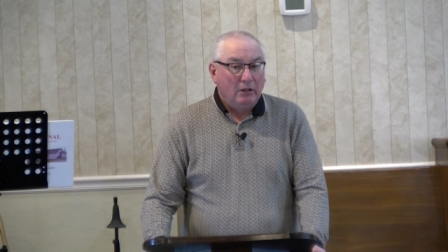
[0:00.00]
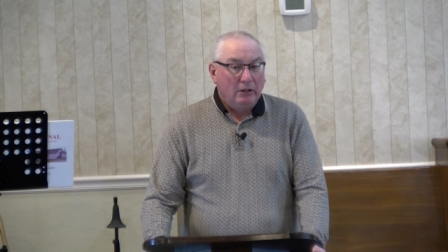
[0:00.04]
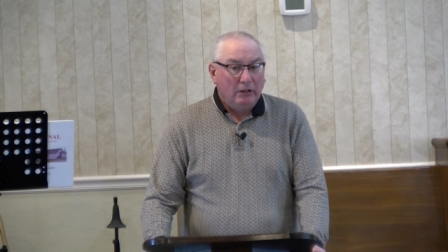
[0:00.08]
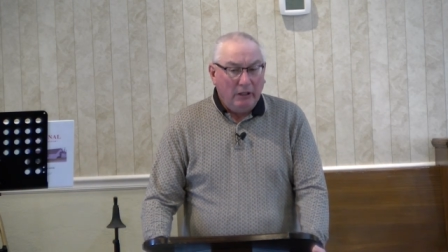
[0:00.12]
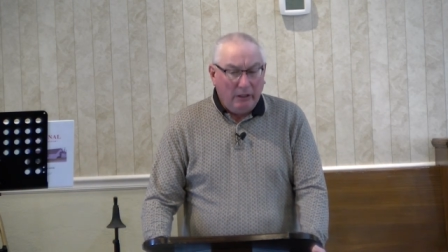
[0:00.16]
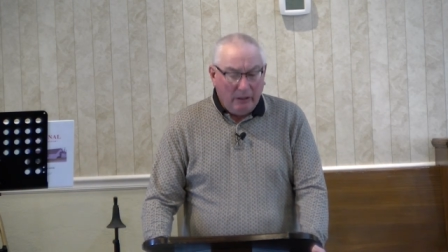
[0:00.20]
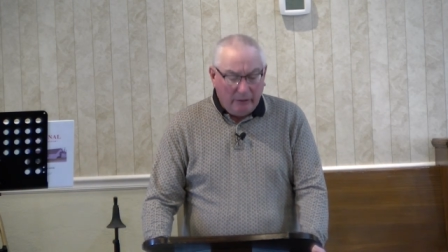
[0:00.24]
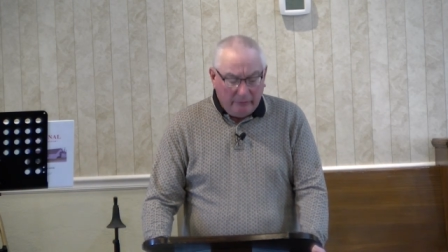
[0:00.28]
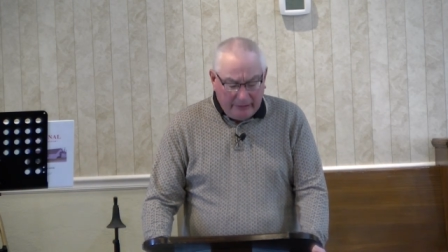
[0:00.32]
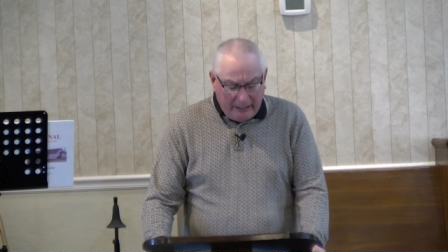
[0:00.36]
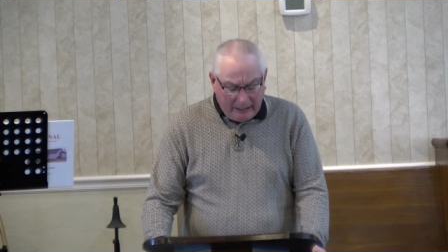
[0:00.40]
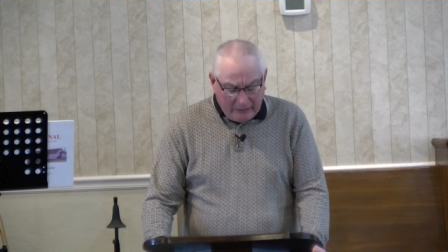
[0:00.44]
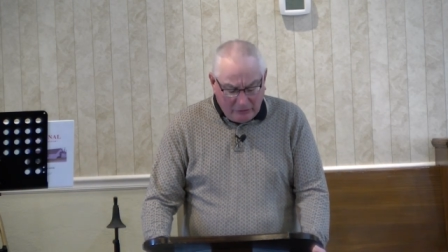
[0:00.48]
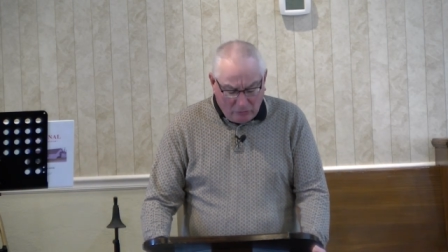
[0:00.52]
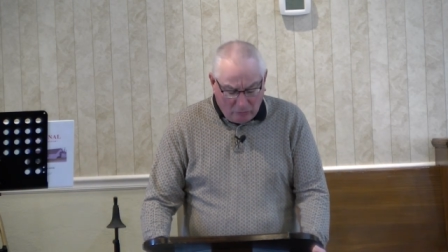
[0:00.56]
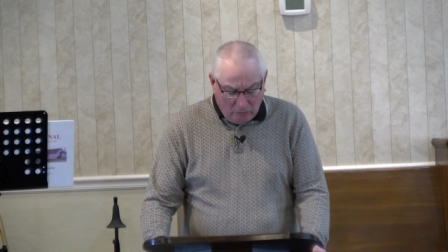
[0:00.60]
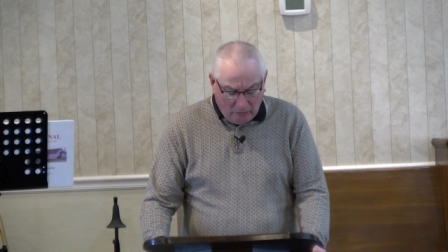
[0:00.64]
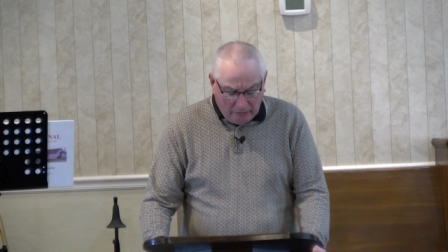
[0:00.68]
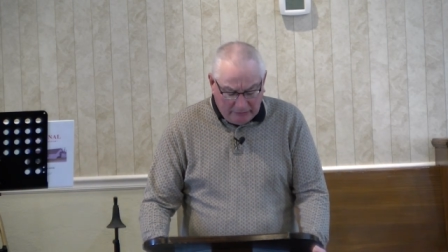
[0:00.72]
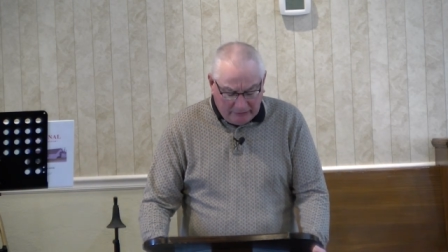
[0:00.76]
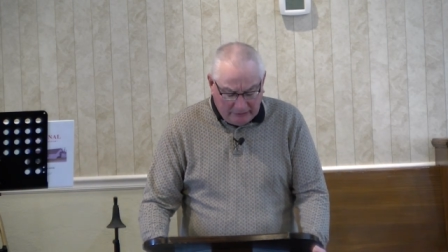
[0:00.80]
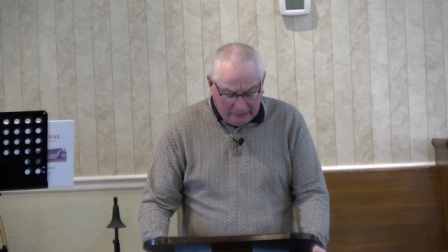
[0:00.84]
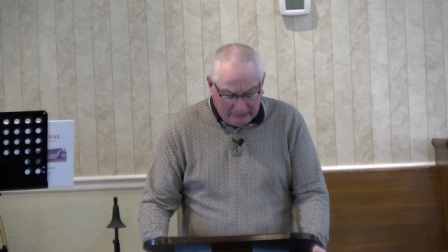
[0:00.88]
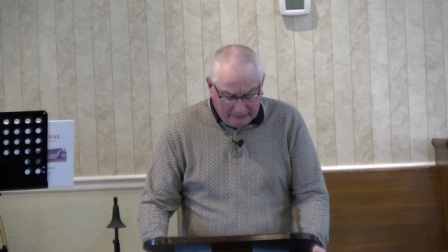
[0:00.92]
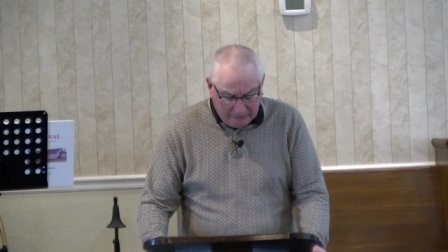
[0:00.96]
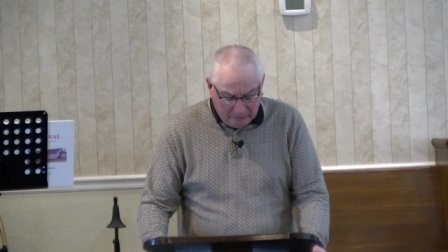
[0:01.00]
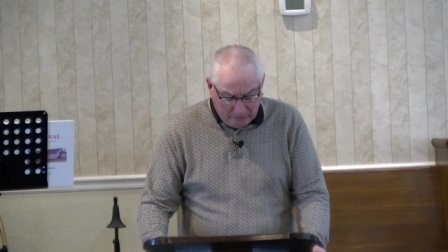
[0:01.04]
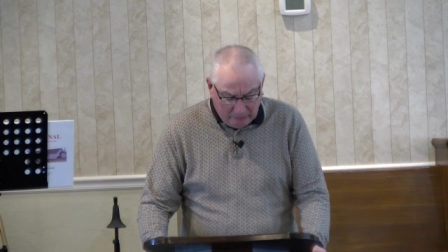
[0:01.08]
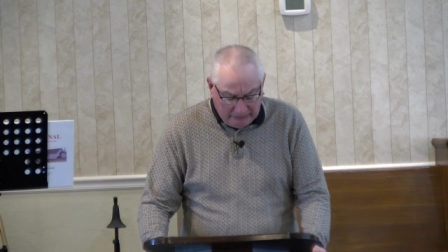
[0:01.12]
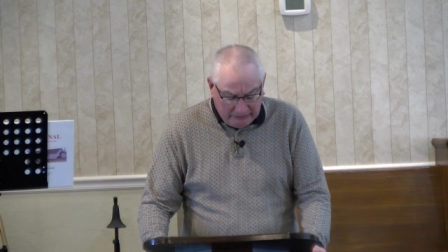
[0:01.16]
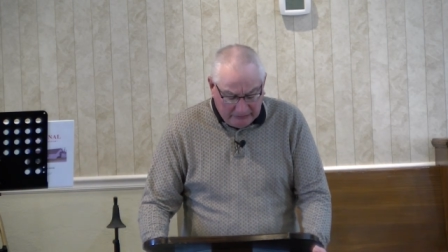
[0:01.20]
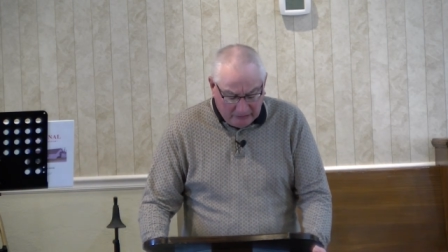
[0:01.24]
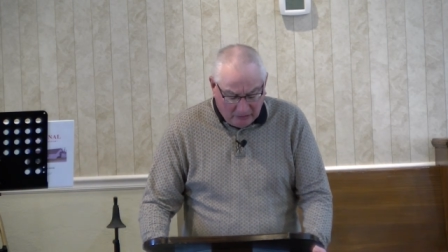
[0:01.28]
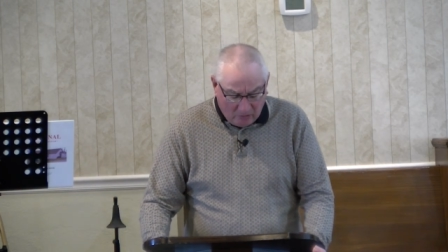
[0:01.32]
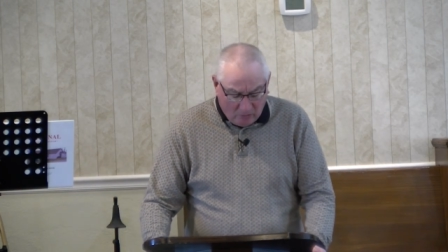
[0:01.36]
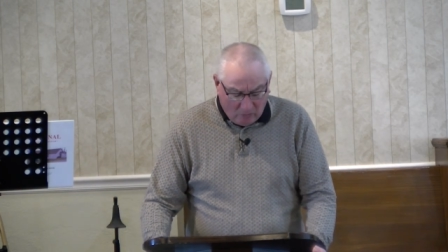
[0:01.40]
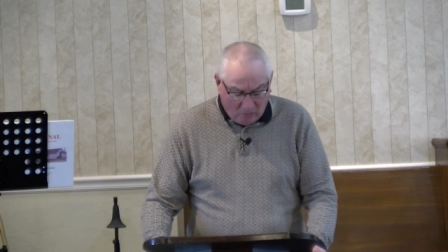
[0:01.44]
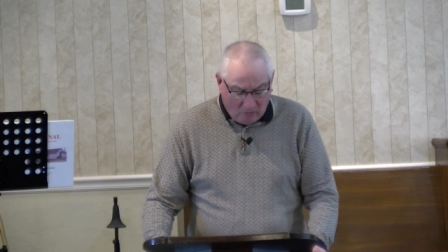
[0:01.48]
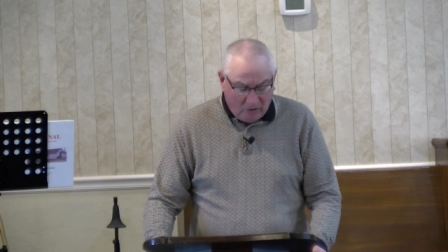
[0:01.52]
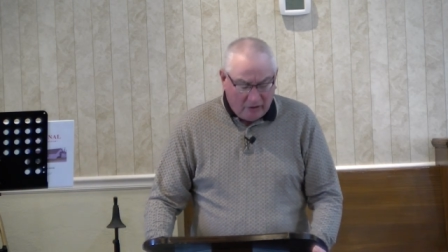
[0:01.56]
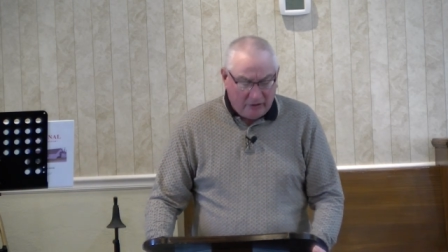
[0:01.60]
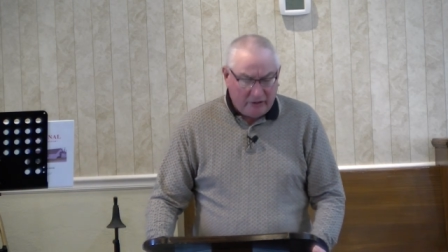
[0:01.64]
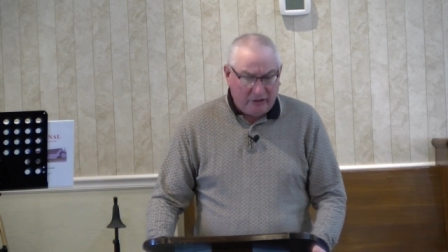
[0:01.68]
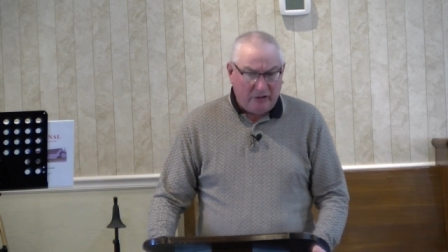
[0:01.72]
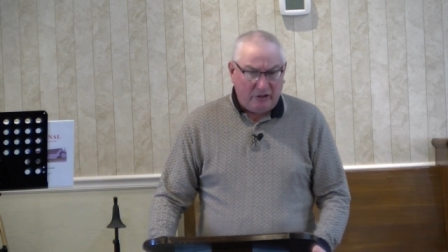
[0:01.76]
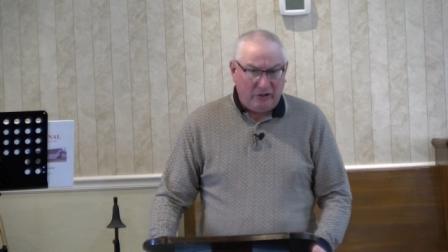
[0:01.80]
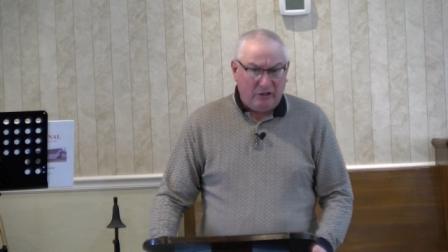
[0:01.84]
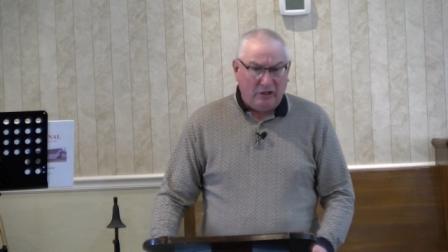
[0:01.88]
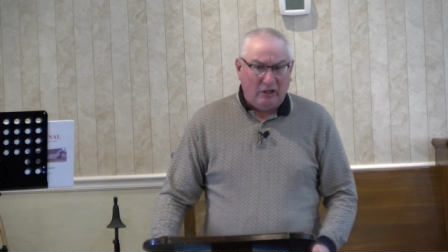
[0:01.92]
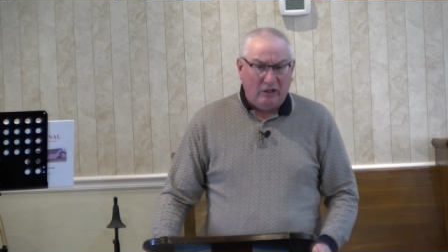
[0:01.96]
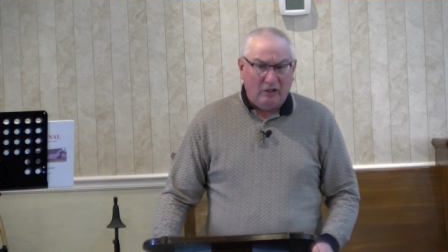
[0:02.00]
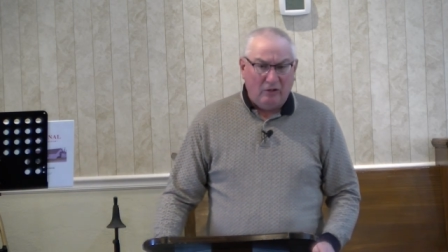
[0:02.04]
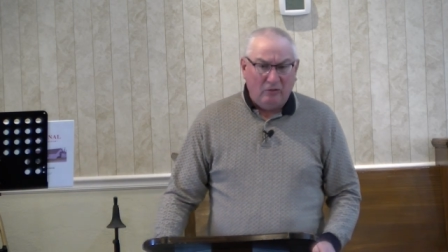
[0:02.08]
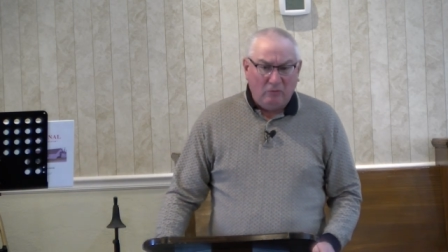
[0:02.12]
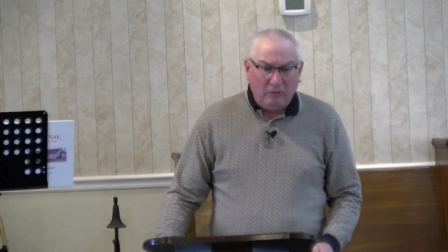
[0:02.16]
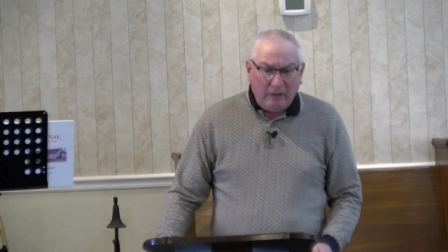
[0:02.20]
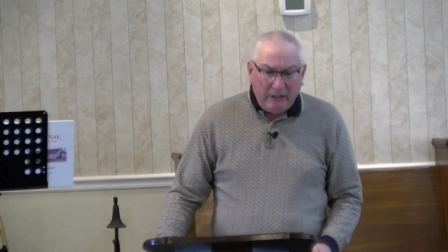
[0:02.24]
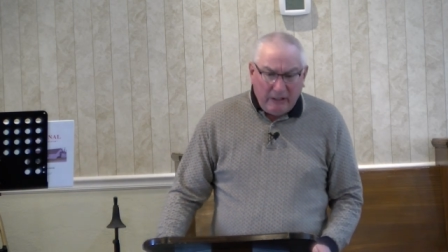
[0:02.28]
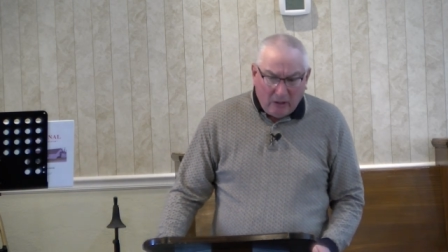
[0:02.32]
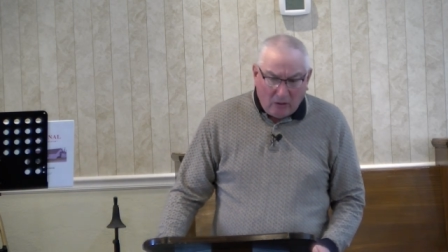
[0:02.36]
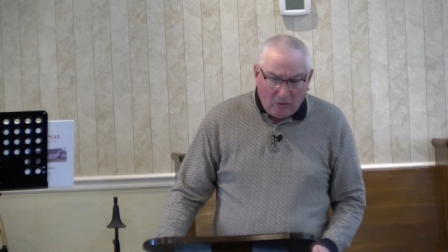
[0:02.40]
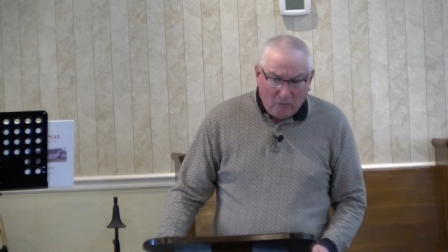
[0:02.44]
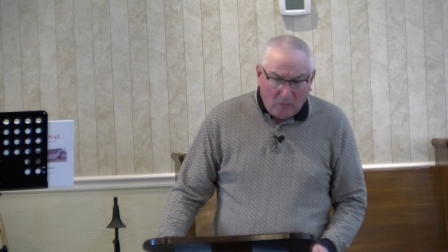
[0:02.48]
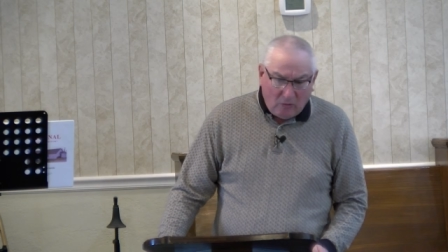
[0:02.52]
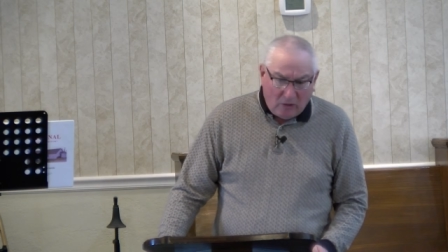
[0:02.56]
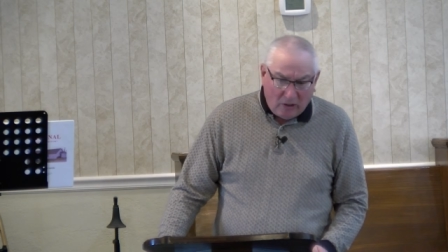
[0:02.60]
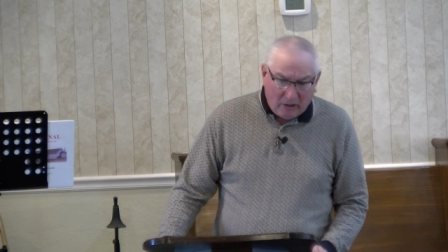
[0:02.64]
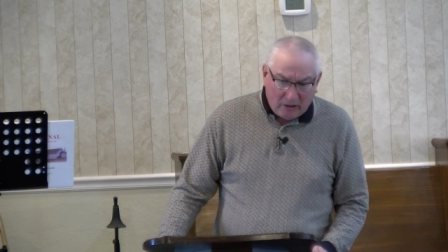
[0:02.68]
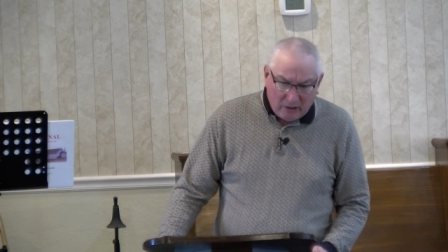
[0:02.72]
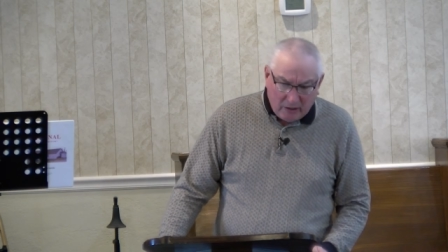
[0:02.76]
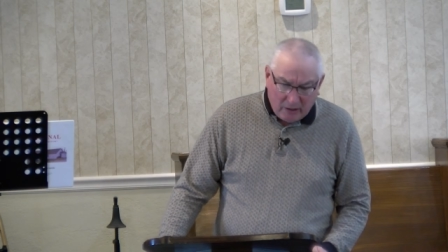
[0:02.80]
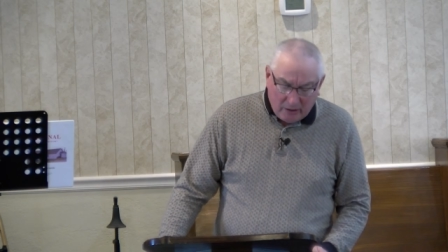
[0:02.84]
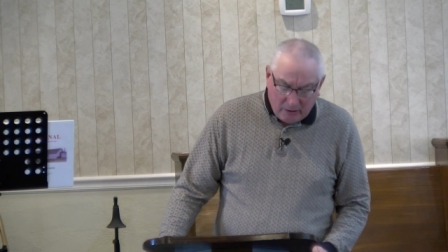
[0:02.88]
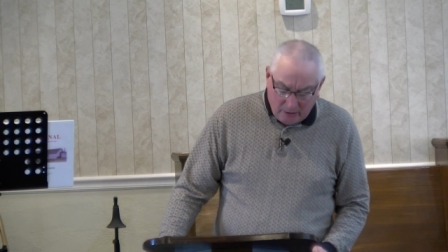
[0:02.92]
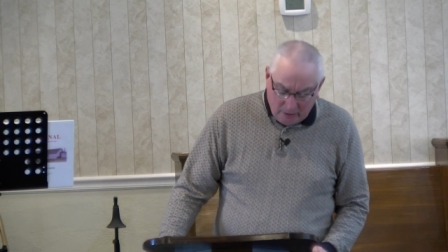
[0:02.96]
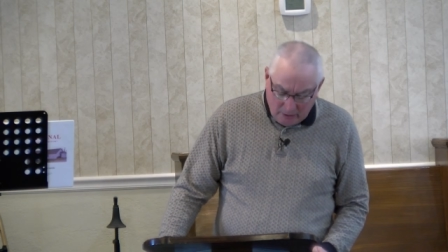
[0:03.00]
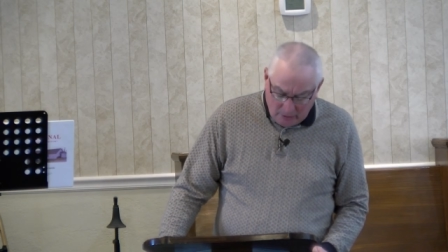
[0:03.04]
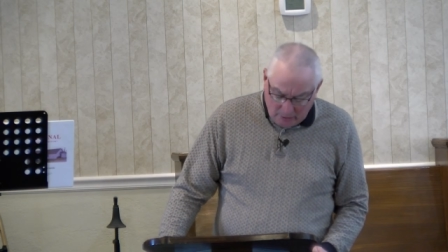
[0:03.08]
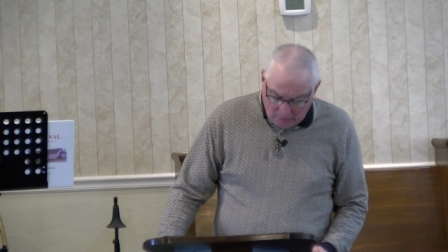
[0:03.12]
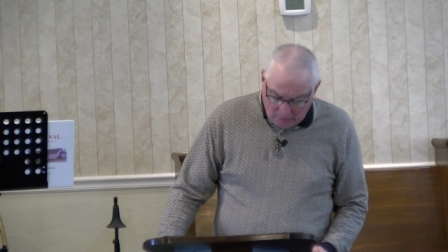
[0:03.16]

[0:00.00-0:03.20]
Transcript: you know, that's one thing we don't want to do. We don't want to.